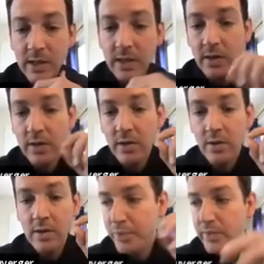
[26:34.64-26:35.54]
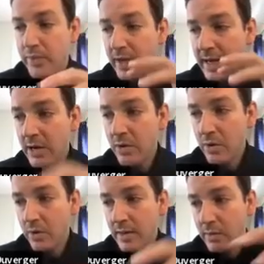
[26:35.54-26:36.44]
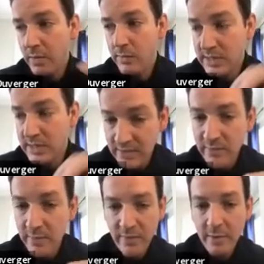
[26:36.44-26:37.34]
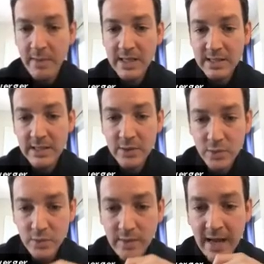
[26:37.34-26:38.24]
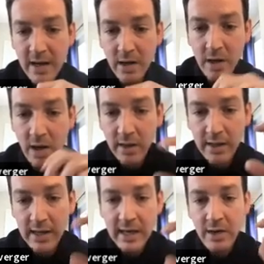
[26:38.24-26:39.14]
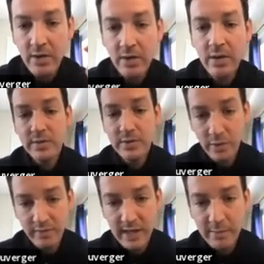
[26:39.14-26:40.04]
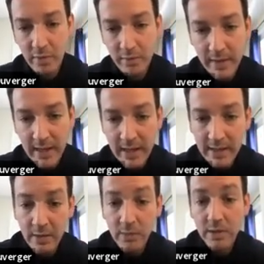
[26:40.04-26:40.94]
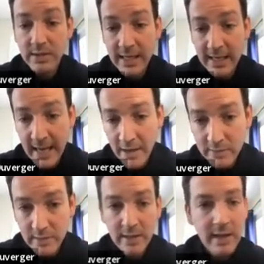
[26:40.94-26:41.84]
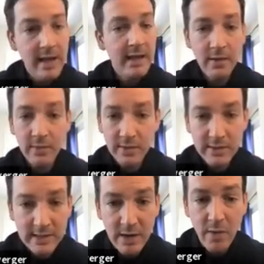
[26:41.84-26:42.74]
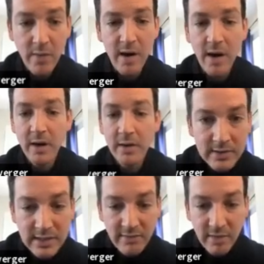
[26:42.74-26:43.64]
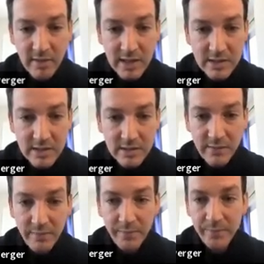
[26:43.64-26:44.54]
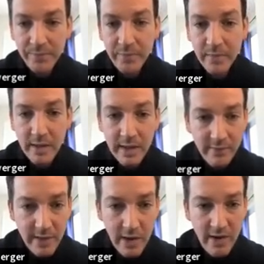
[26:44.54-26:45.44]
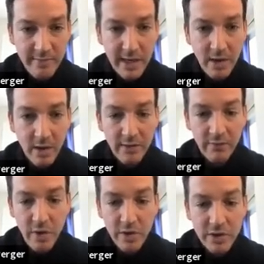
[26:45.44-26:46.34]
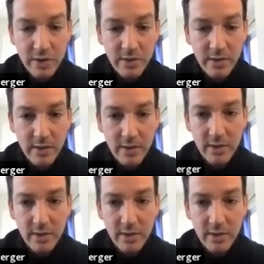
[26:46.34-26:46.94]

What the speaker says: gonna put the error that we receive from Firebase into that logging error stored variable. And then we're gonna sign out, and we're gonna stay where we are. Saving this, I now have my login function,